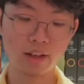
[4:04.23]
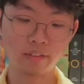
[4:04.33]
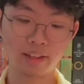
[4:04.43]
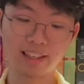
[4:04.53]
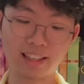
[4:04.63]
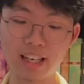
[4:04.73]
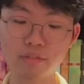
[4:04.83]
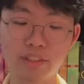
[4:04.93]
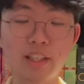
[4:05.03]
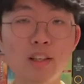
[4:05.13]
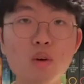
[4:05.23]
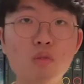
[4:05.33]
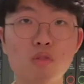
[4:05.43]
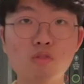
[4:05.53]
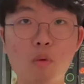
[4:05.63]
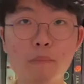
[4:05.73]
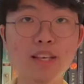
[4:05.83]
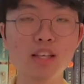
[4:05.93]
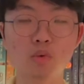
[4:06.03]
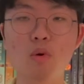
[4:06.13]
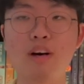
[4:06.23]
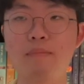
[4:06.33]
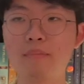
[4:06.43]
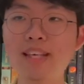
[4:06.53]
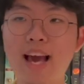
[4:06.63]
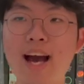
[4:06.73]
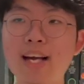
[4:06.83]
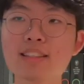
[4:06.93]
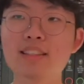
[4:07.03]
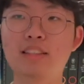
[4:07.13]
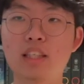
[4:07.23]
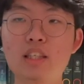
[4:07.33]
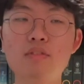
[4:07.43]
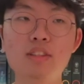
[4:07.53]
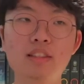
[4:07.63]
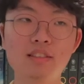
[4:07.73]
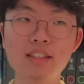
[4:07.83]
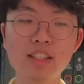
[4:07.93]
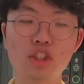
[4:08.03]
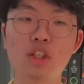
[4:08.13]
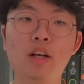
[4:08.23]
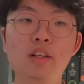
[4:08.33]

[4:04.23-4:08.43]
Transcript: like kind of taking over for me as well and me acting like Ivan Ilyich